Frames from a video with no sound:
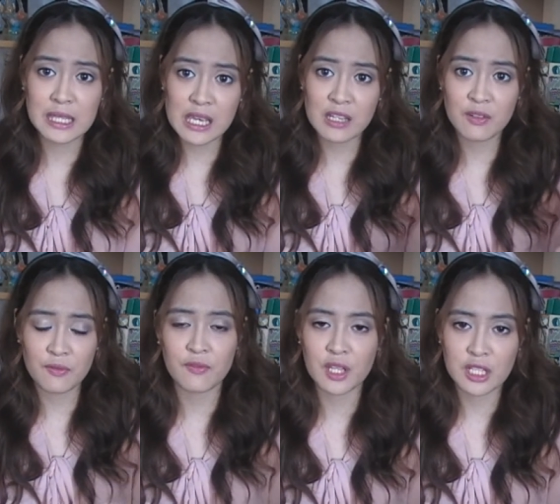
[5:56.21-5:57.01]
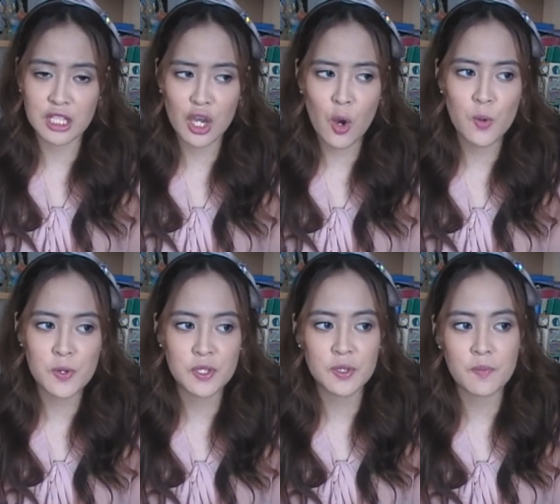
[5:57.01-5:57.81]
skin
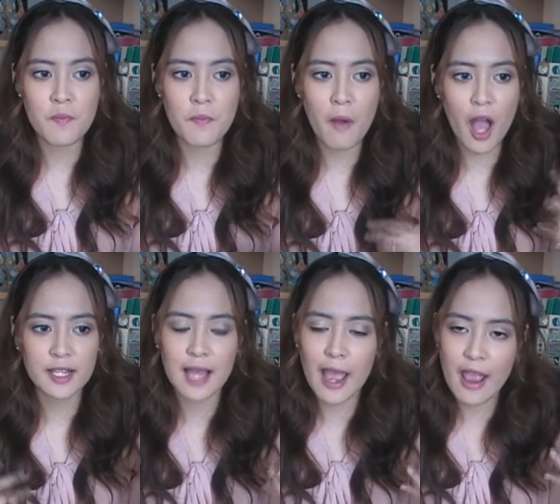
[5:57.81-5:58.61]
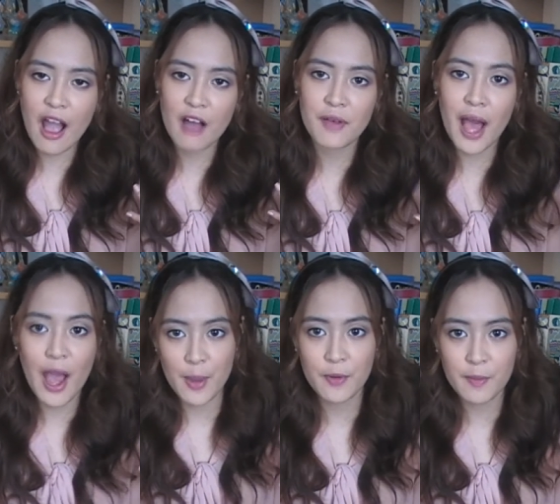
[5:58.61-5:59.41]
videos, but I have
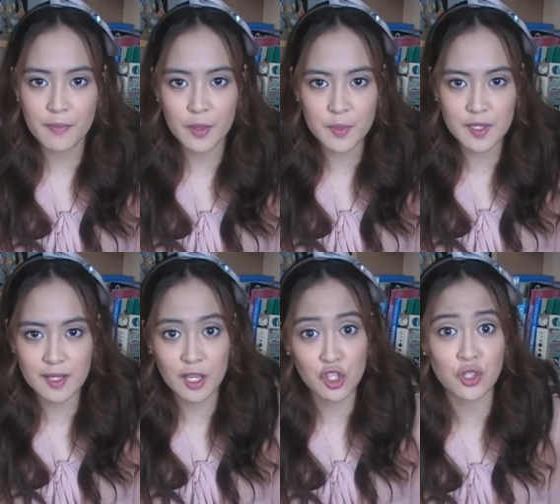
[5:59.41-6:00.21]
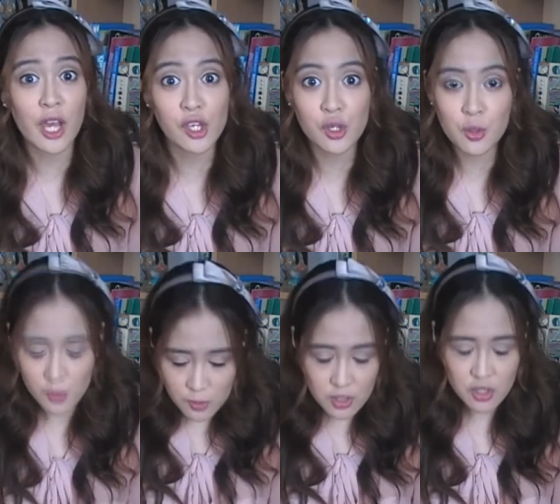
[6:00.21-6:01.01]
hyperpigmentation. I
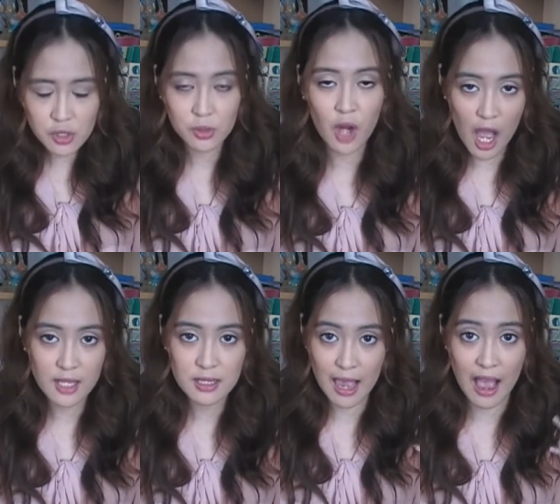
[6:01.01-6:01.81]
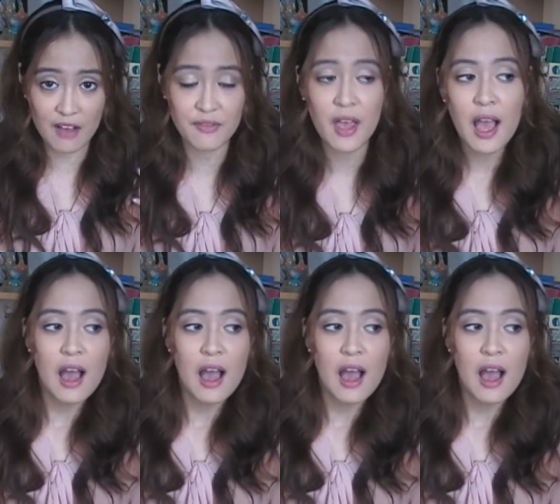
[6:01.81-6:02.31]
used to not have